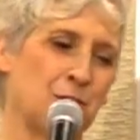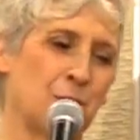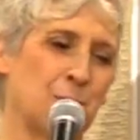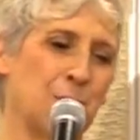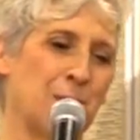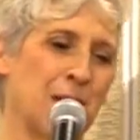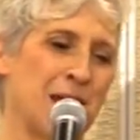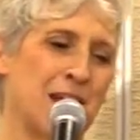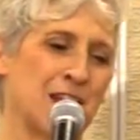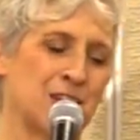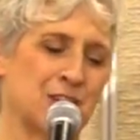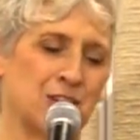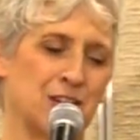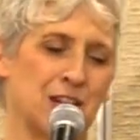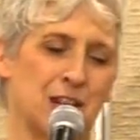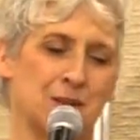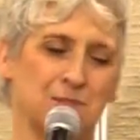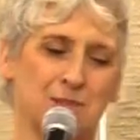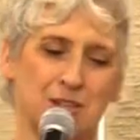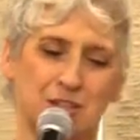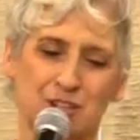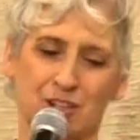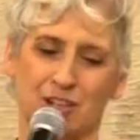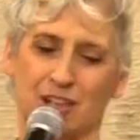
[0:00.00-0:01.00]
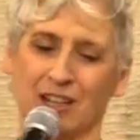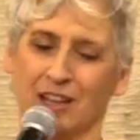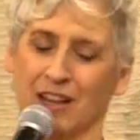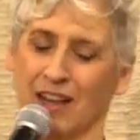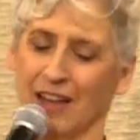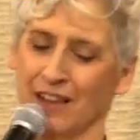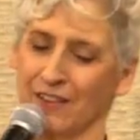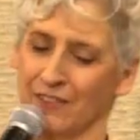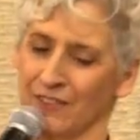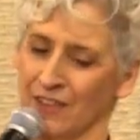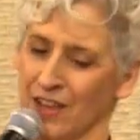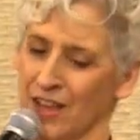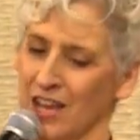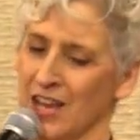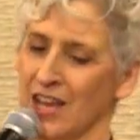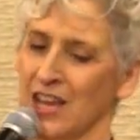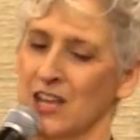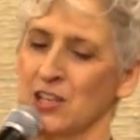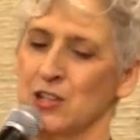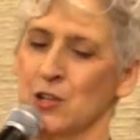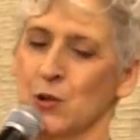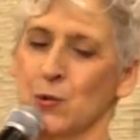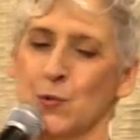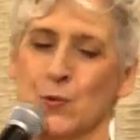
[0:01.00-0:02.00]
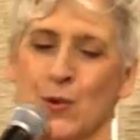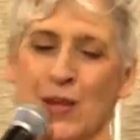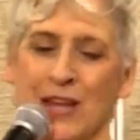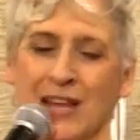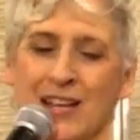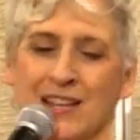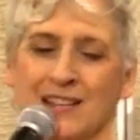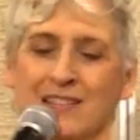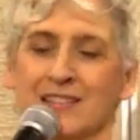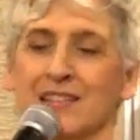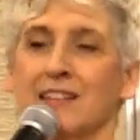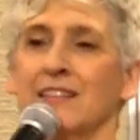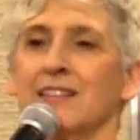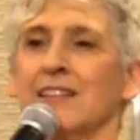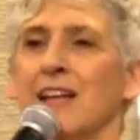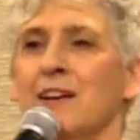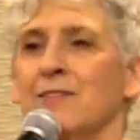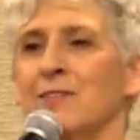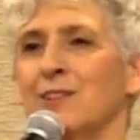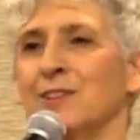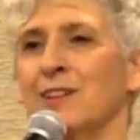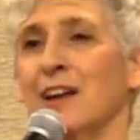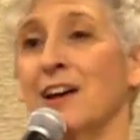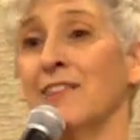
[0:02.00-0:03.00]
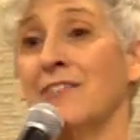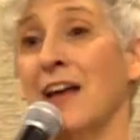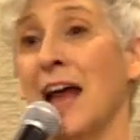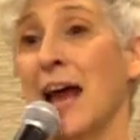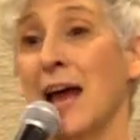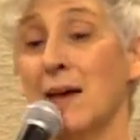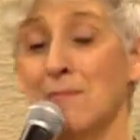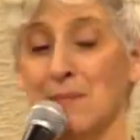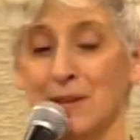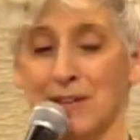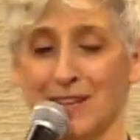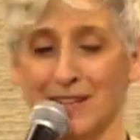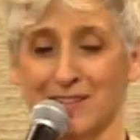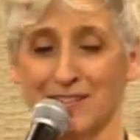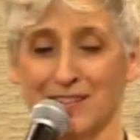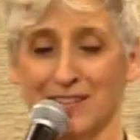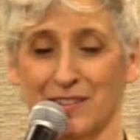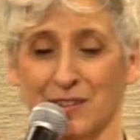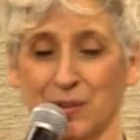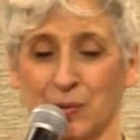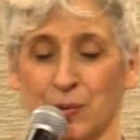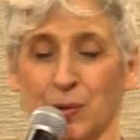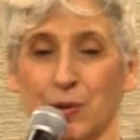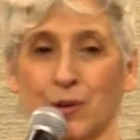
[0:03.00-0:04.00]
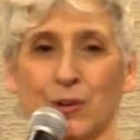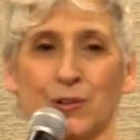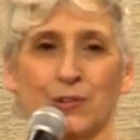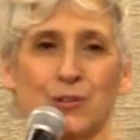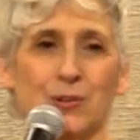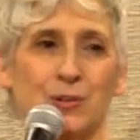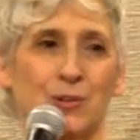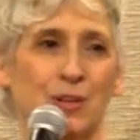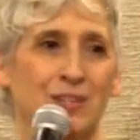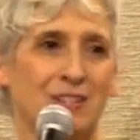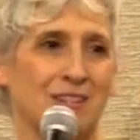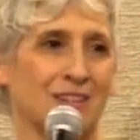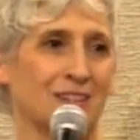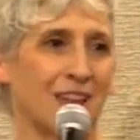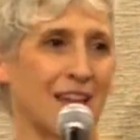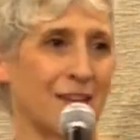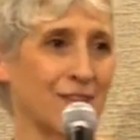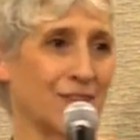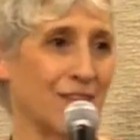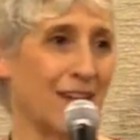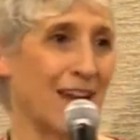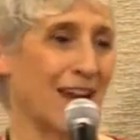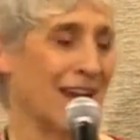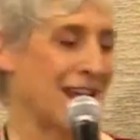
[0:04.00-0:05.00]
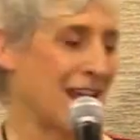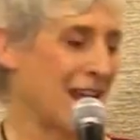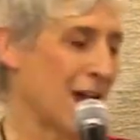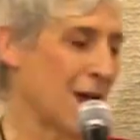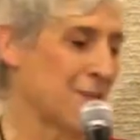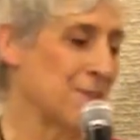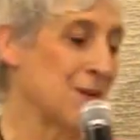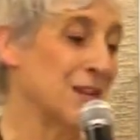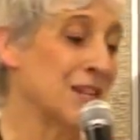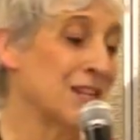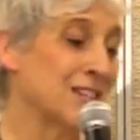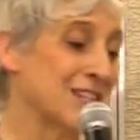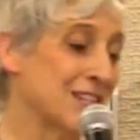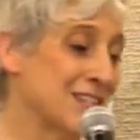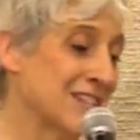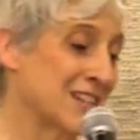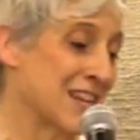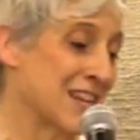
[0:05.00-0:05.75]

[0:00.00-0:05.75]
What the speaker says: her passion and mission in life: to raise the level of happiness in the world. Who doesn't love that? Happiness is